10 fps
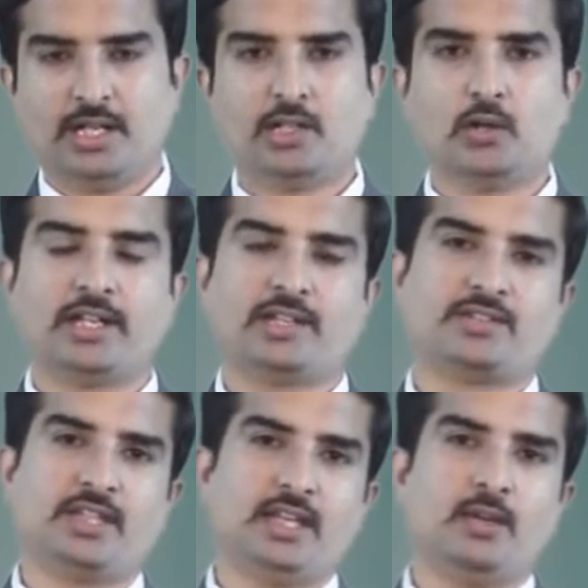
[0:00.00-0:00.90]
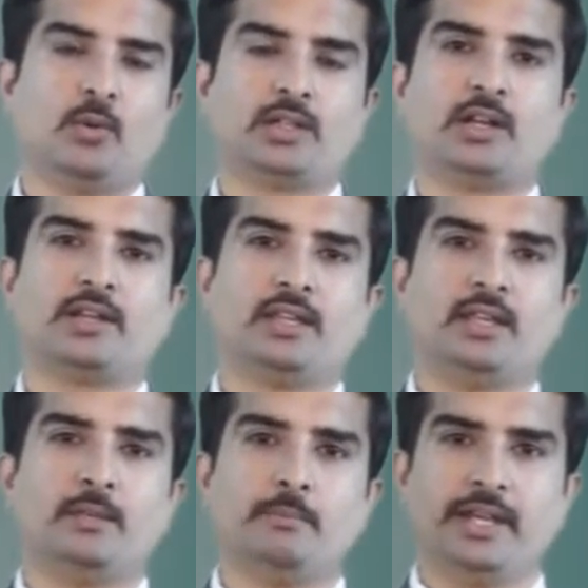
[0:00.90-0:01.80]
Now let us see what are
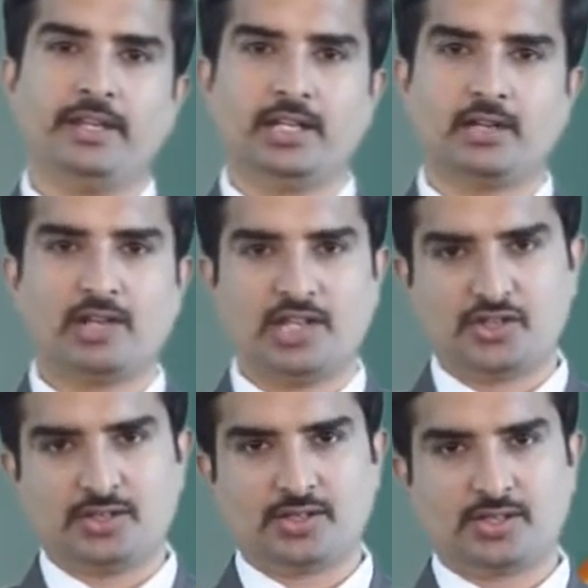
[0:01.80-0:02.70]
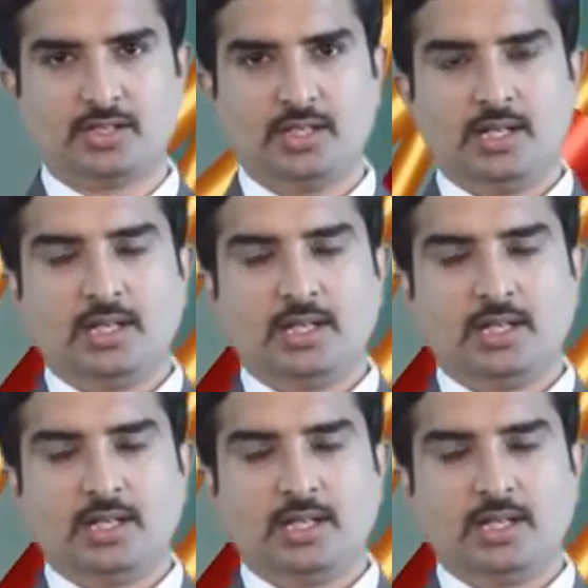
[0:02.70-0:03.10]
the medial relations.